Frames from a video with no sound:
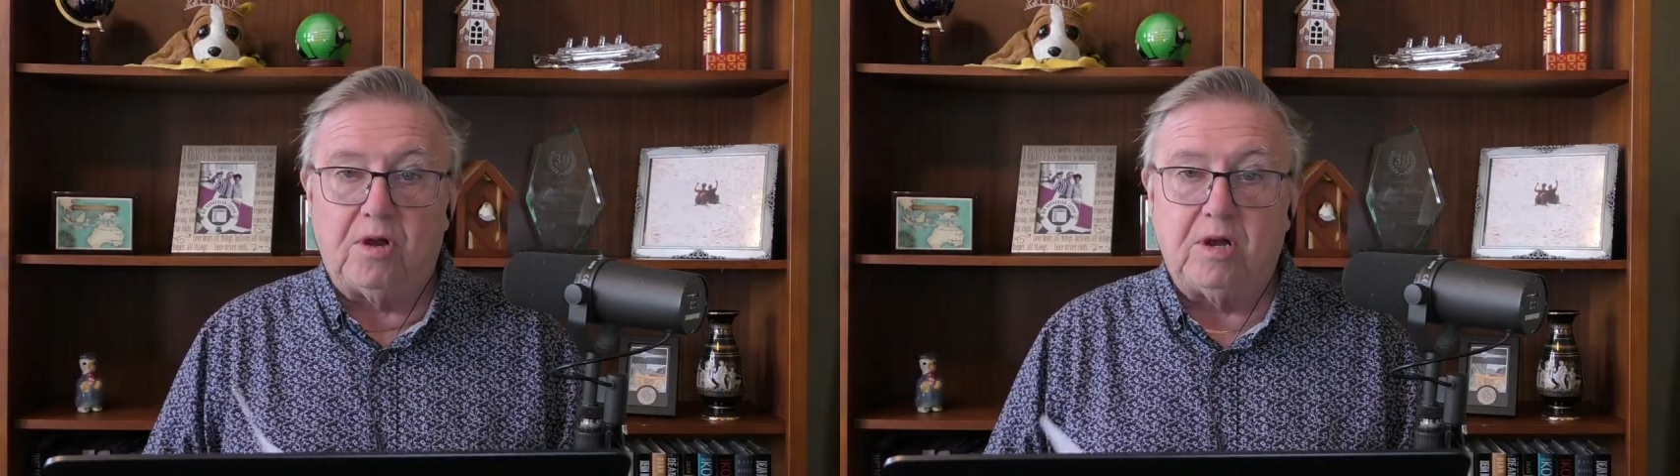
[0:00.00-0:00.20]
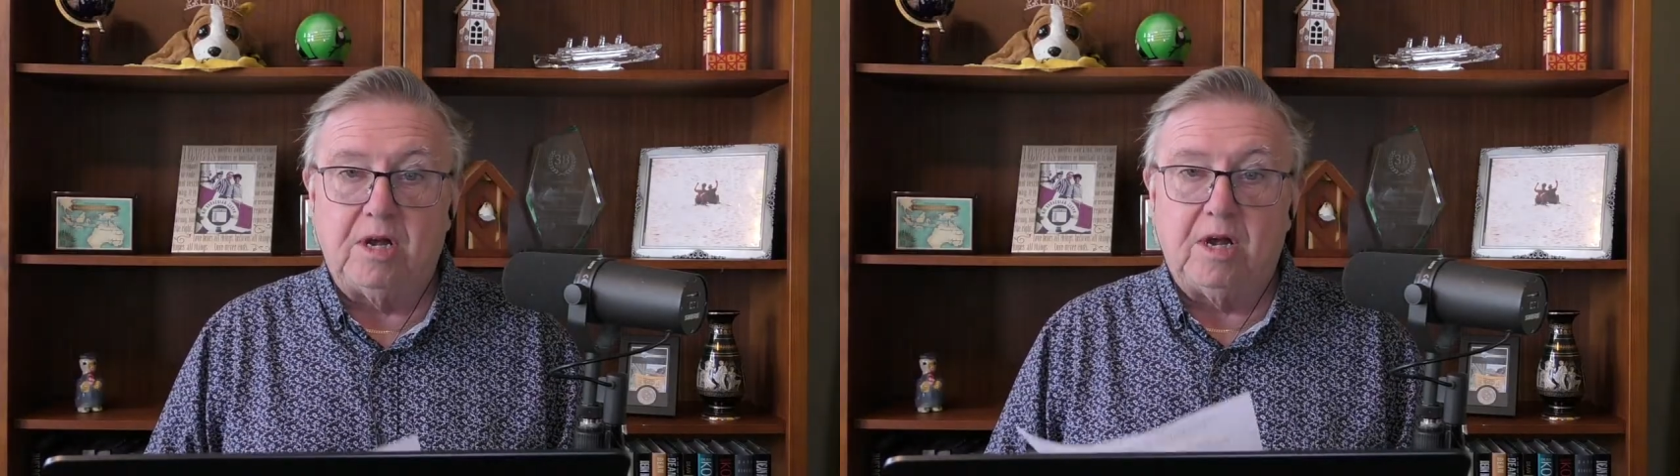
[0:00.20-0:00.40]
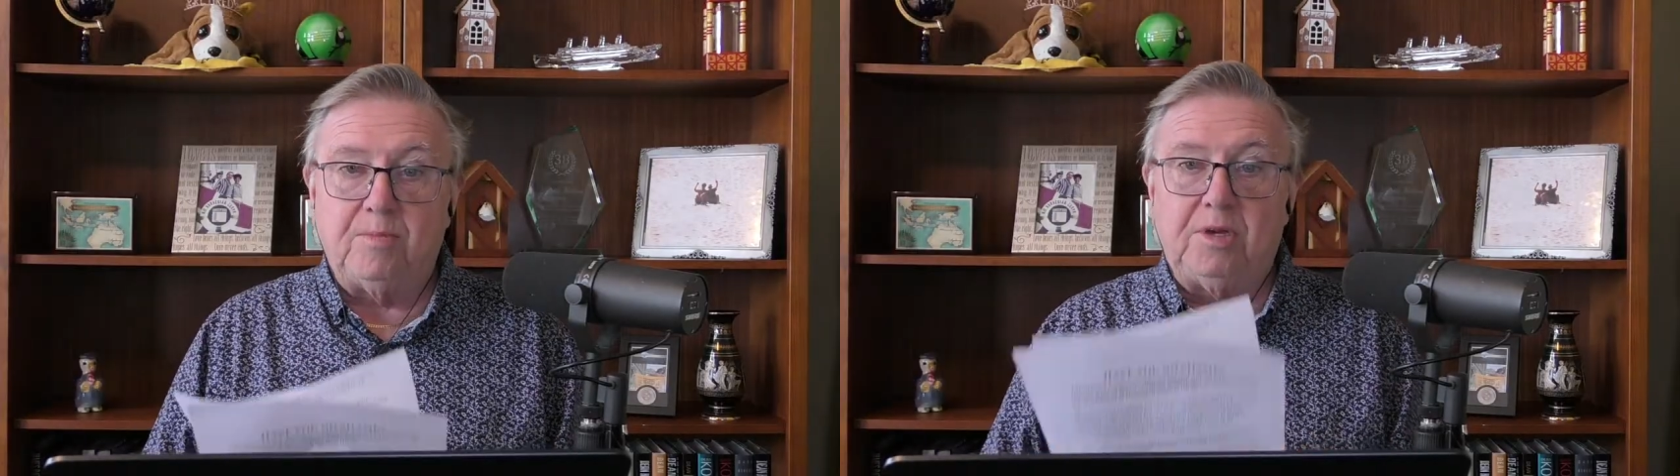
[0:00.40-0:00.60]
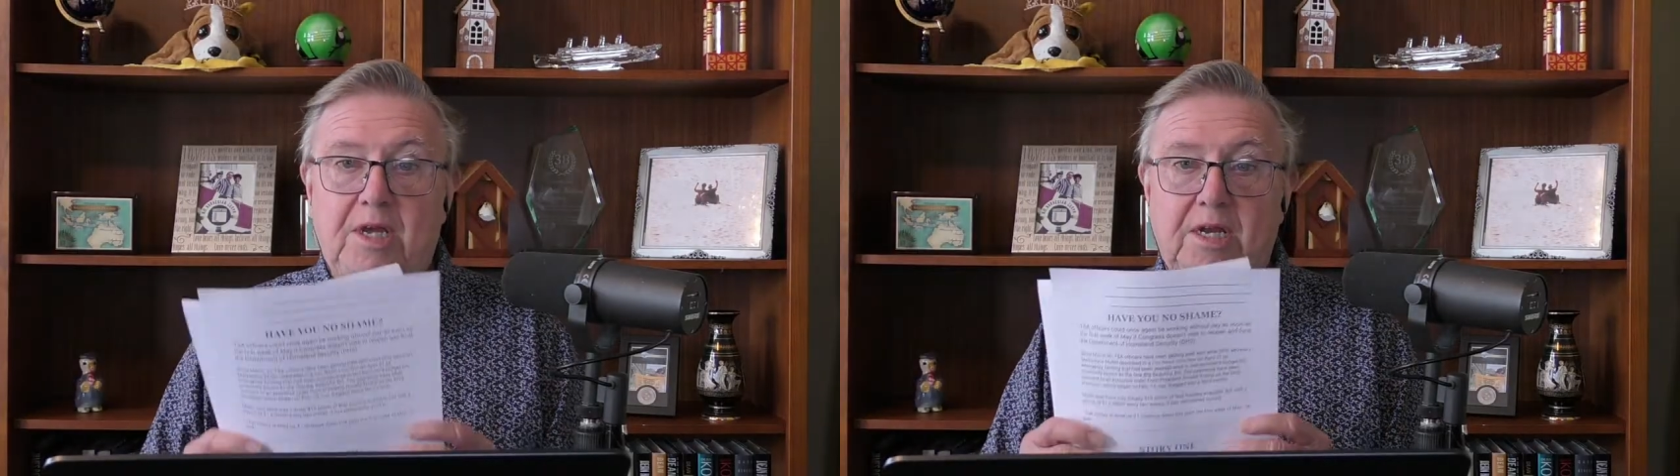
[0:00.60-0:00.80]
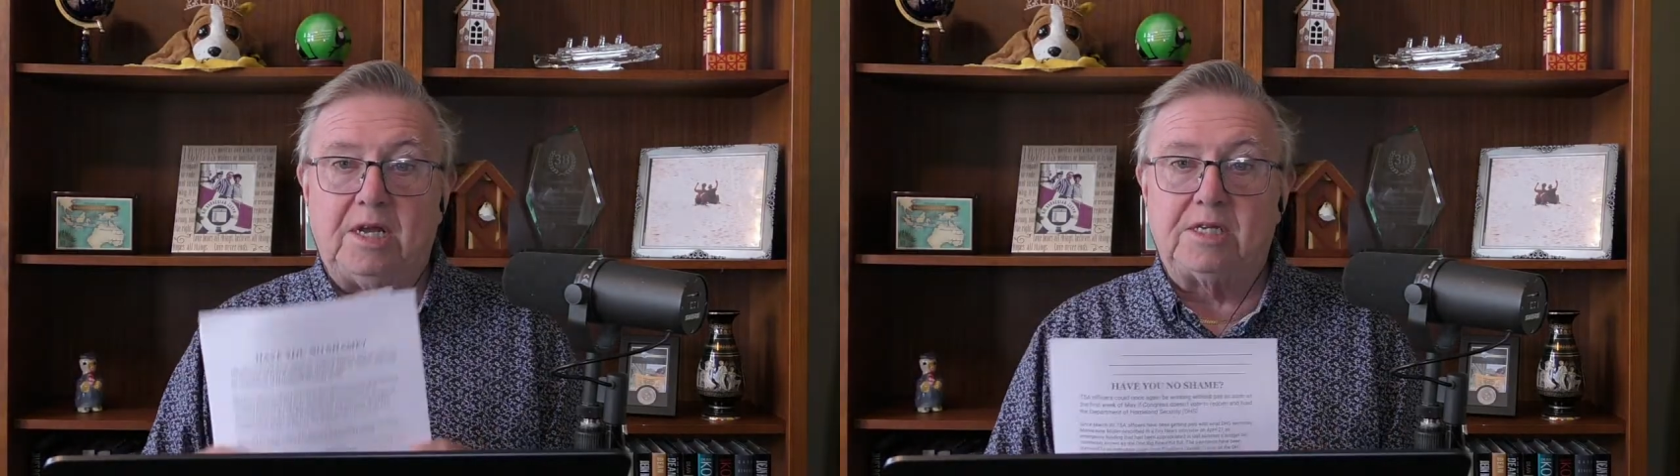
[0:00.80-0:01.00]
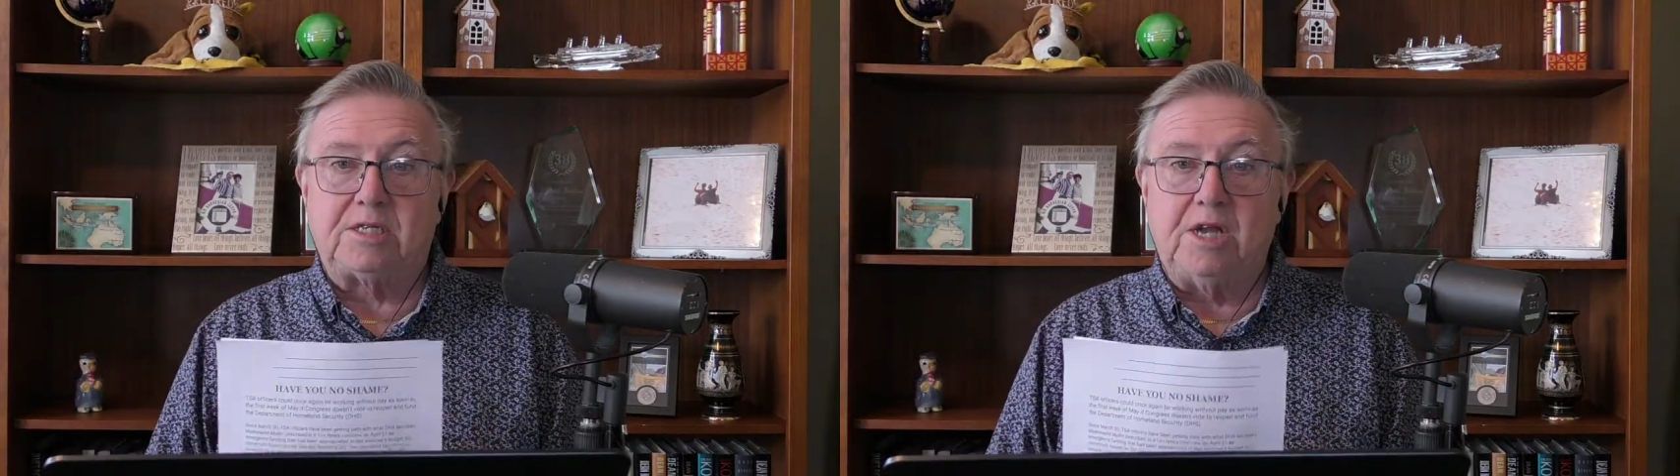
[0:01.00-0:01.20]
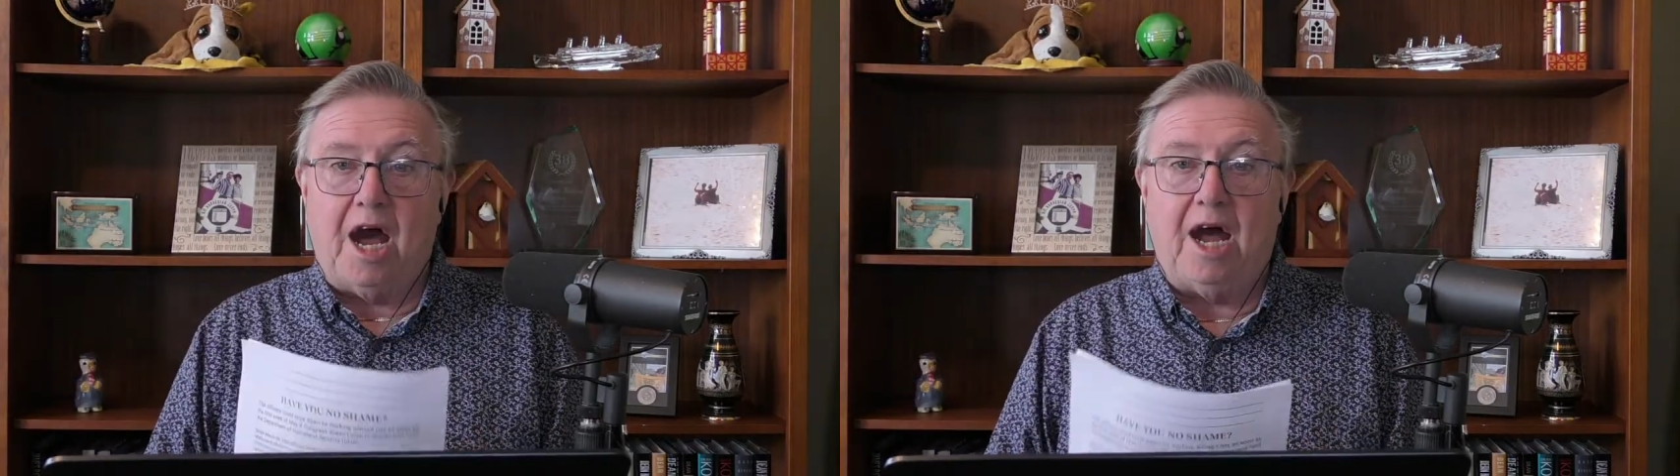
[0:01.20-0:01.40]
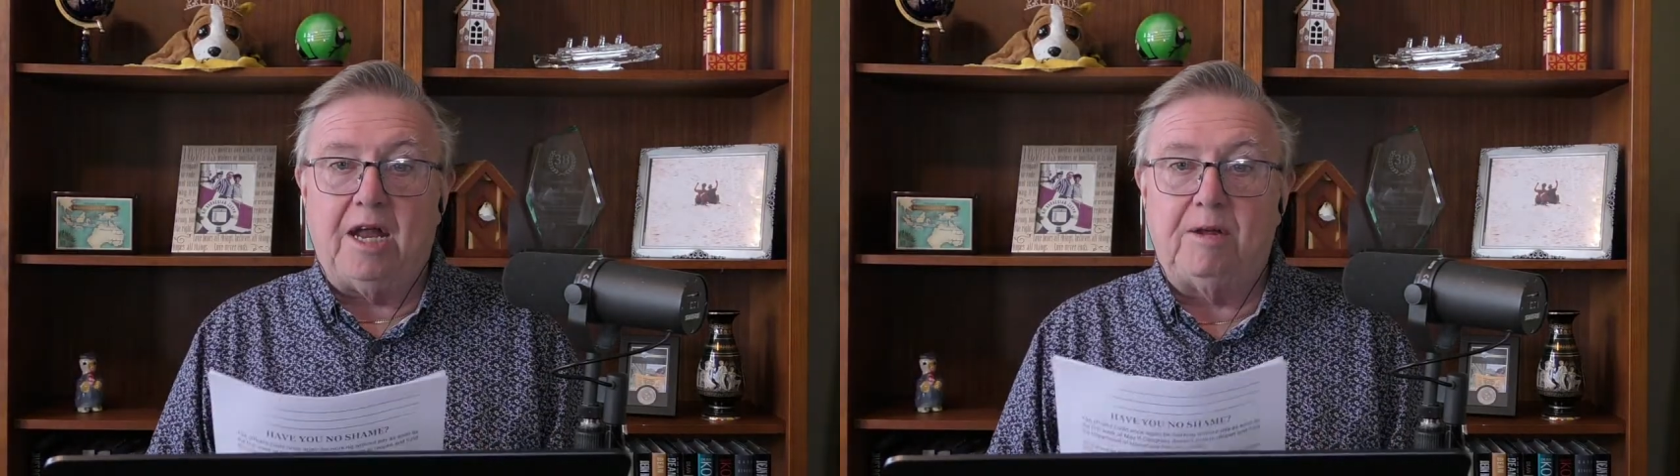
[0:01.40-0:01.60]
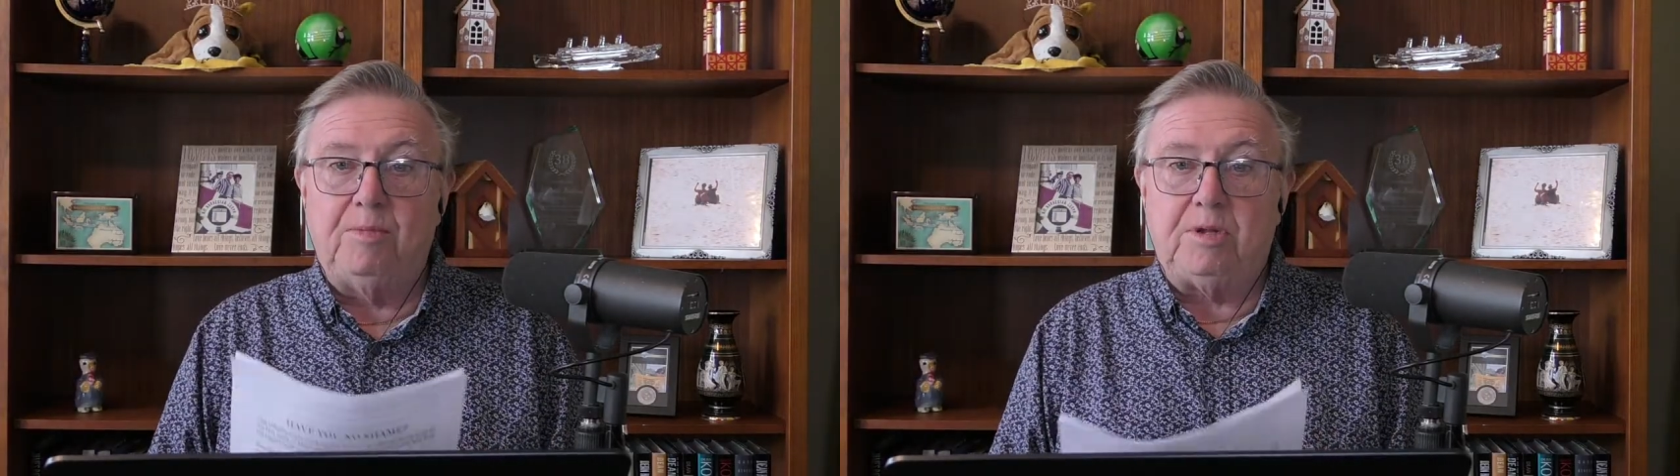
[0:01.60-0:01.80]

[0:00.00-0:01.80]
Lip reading: I mean, it's not. I mean,